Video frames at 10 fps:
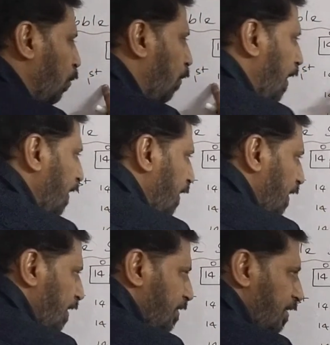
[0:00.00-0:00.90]
one
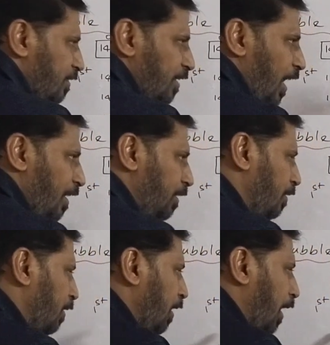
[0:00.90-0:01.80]
iteration is
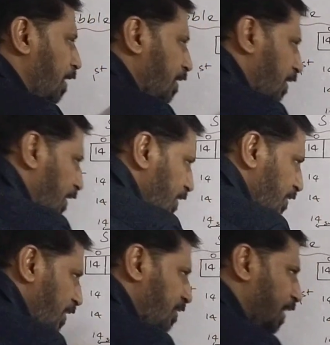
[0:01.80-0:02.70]
n, another
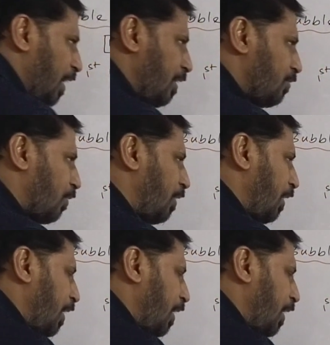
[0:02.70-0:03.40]
iteration is n square,